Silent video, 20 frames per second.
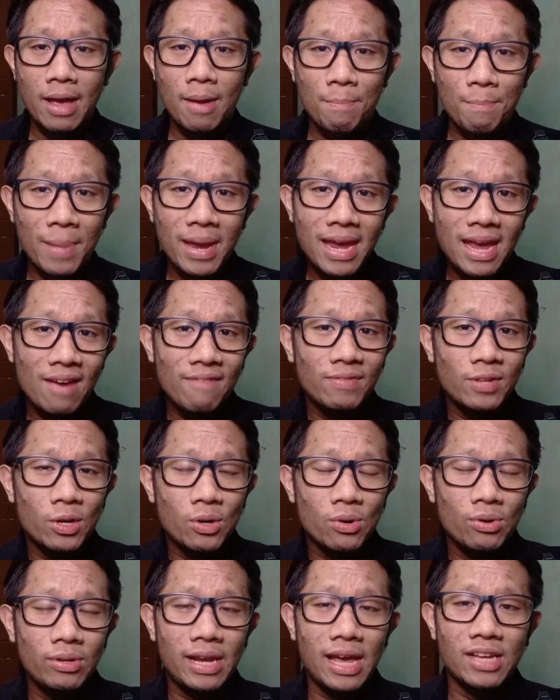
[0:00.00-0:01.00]
may have their
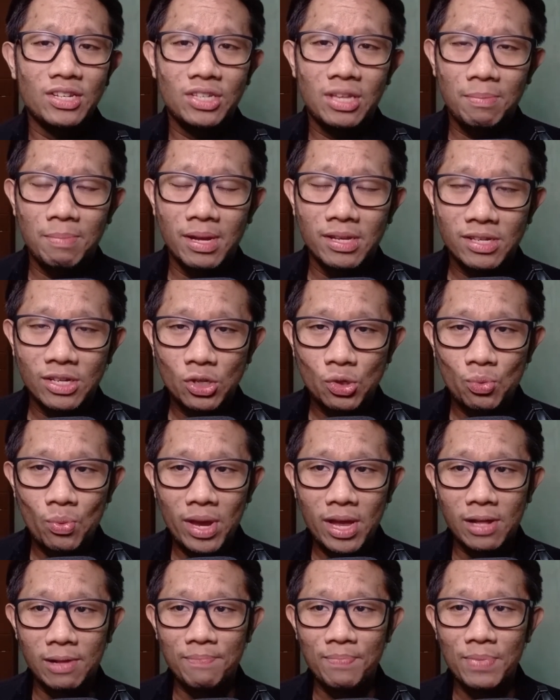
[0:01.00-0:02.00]
own estimates as
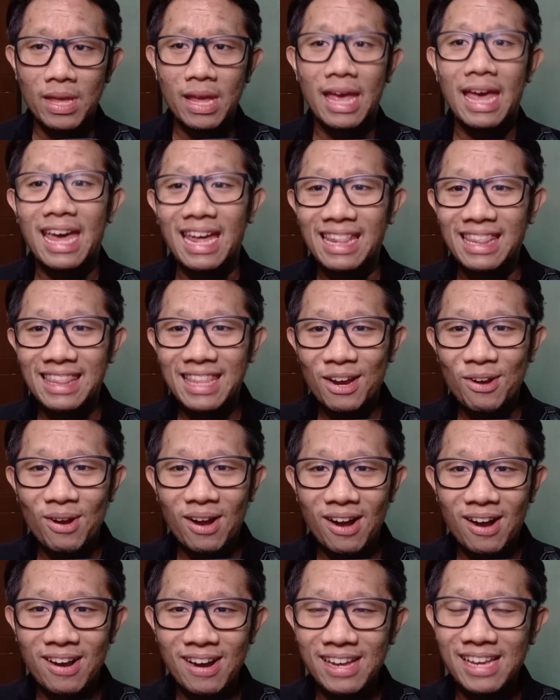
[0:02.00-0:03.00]
well. And there
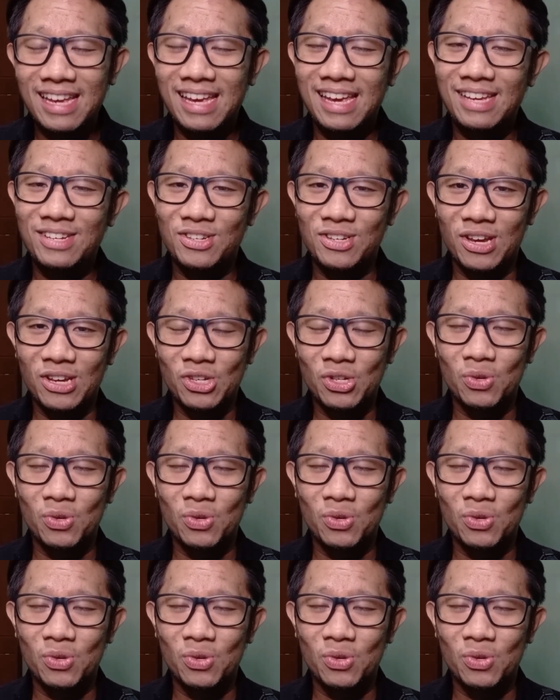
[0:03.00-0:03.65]
are cases